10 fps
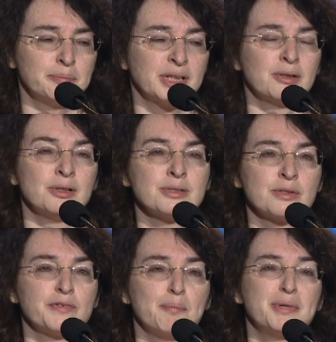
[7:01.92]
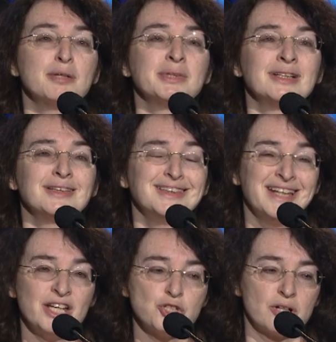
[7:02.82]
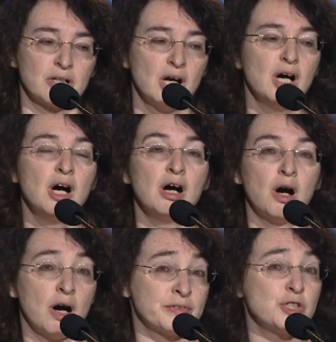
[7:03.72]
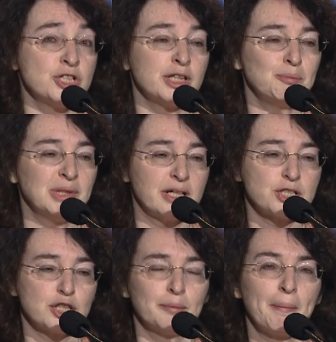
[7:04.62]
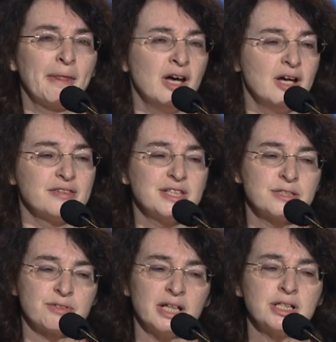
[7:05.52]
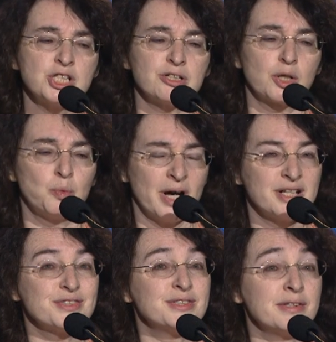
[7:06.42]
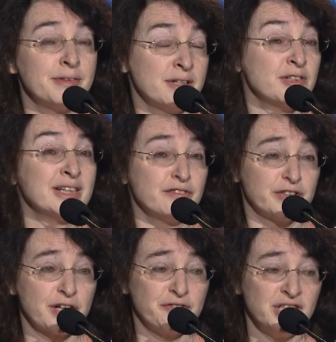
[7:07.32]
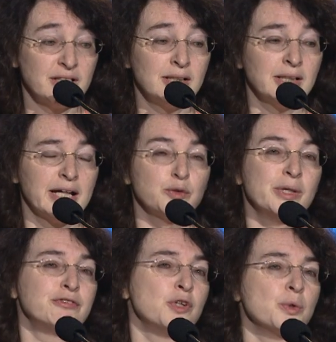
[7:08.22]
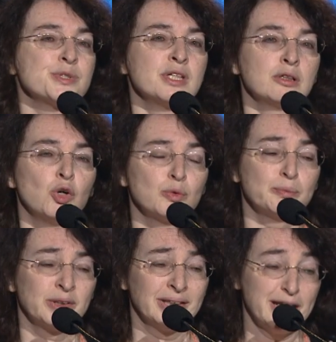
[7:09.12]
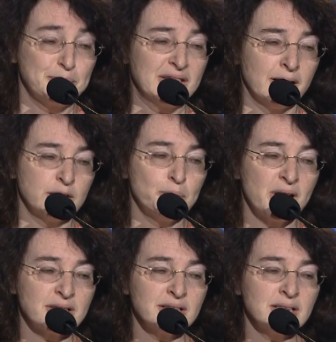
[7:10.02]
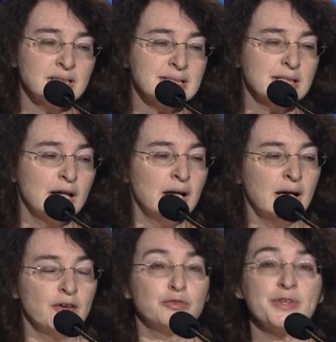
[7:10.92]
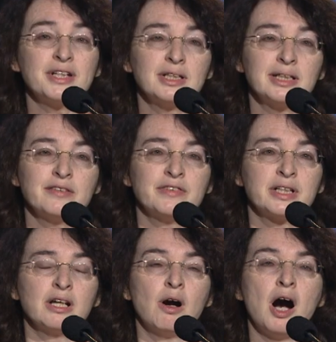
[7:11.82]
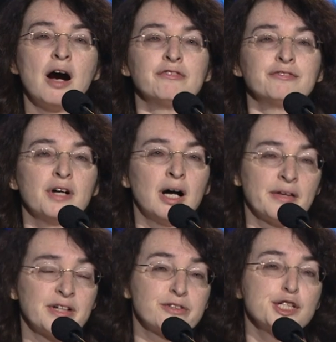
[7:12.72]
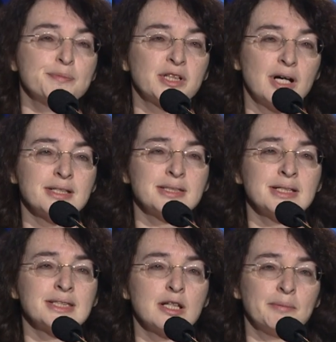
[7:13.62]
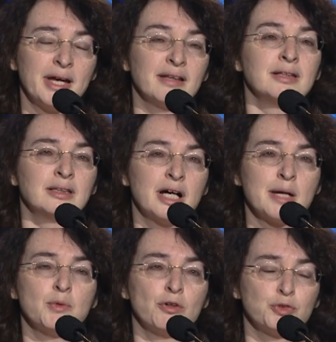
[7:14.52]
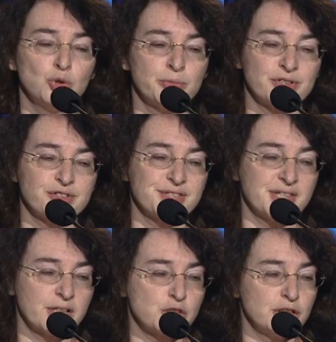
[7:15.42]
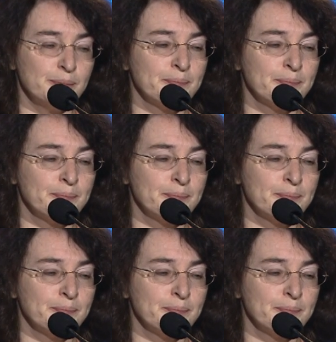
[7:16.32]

because of the permanent nature of the gene ablation. This strategy requires delivery vehicle, and we're focusing on lipid nanoparticles for the delivery of uh, the CRISPR-Cas system at the time of tumor resection.